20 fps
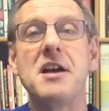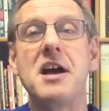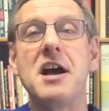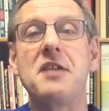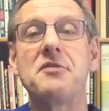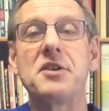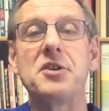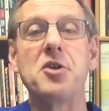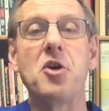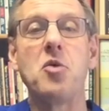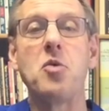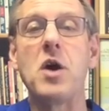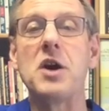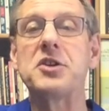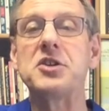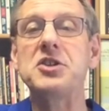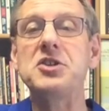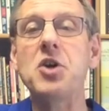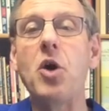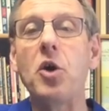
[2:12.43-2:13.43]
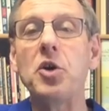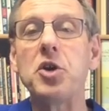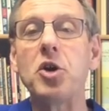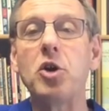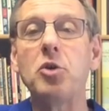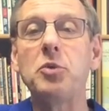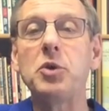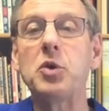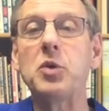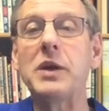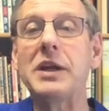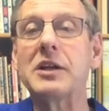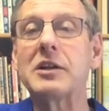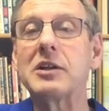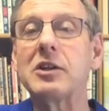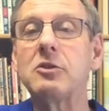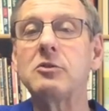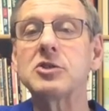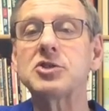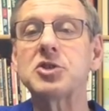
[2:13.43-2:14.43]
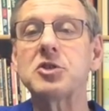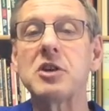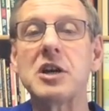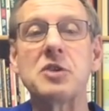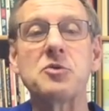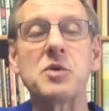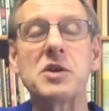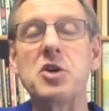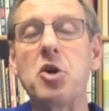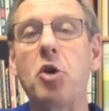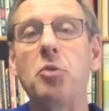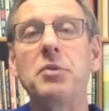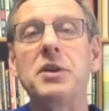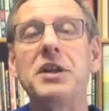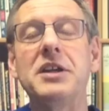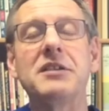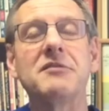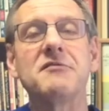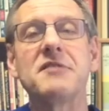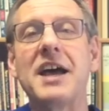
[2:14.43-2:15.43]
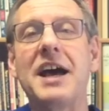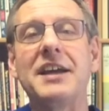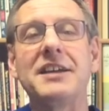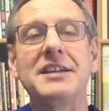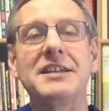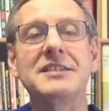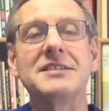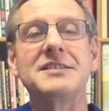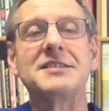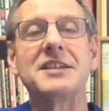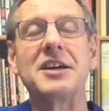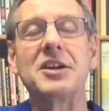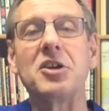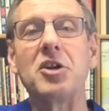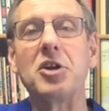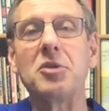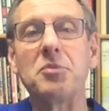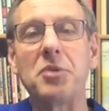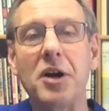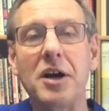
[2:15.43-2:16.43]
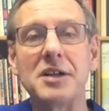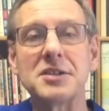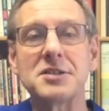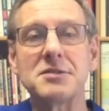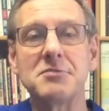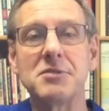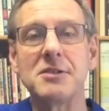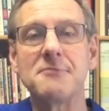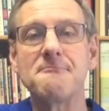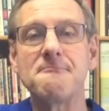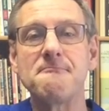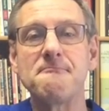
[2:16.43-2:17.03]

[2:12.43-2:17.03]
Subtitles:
They don't want to yo-yo between closure and reopening if that is at all possible.